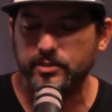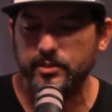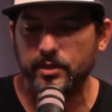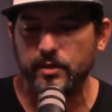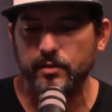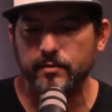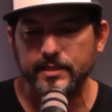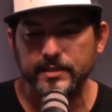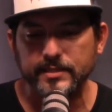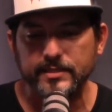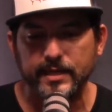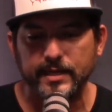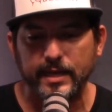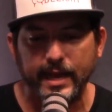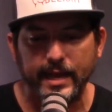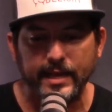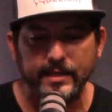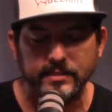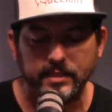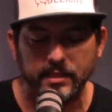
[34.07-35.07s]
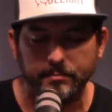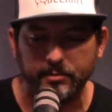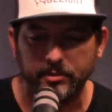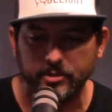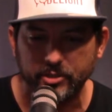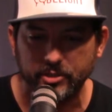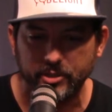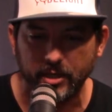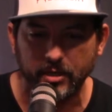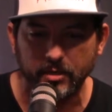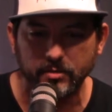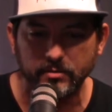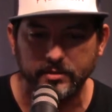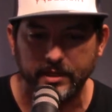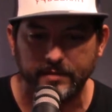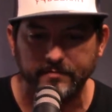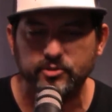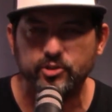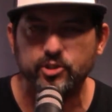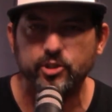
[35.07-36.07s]
You know, these last couple of shows
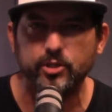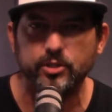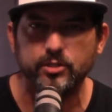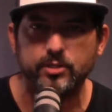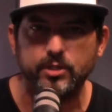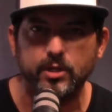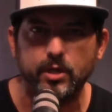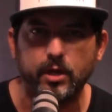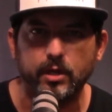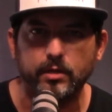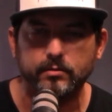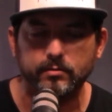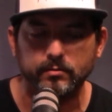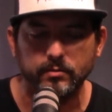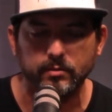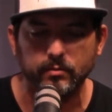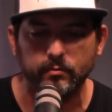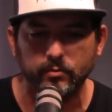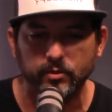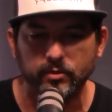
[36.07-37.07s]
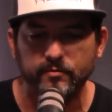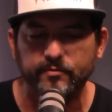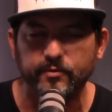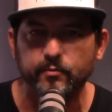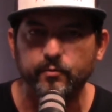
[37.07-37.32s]
have just gone through the roof,